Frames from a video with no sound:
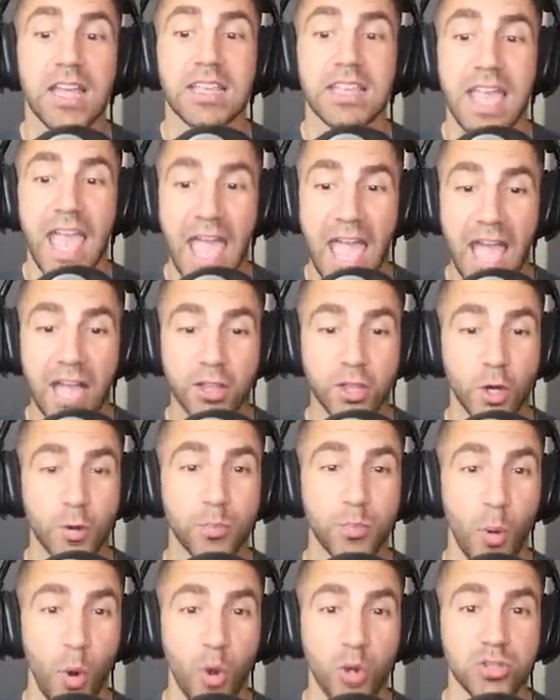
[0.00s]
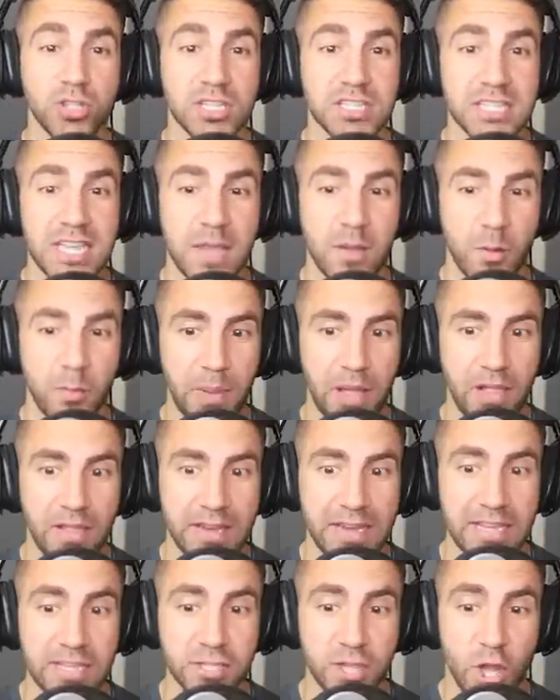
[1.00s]
Yeah, they're both the same
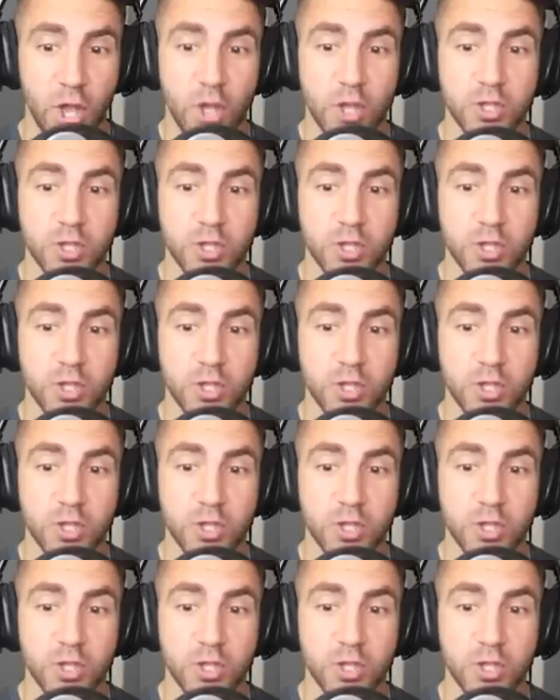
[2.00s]
abilities.